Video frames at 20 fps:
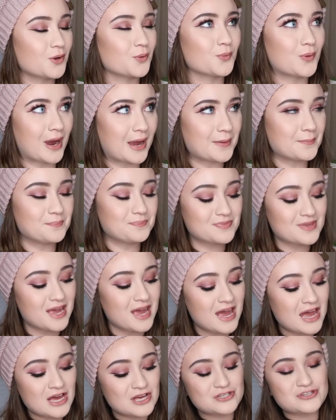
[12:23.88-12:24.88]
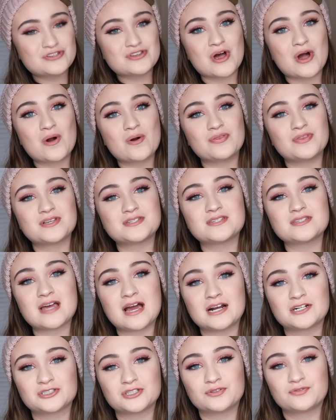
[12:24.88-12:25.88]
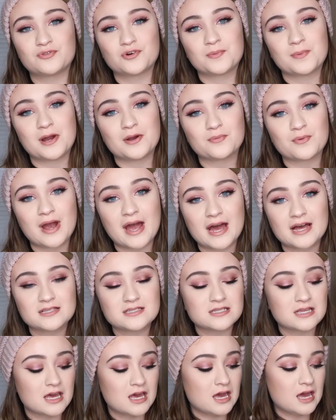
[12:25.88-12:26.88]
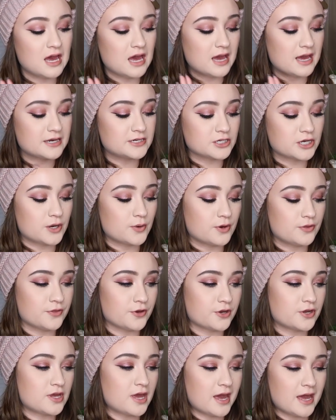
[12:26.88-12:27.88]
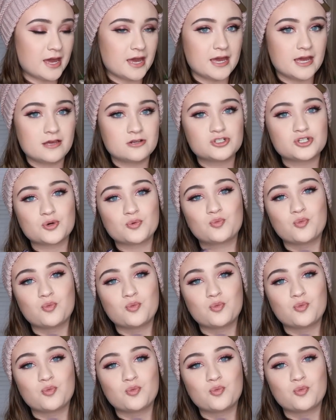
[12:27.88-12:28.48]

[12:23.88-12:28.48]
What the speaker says: right. So this is actually for my rats to go in their cage.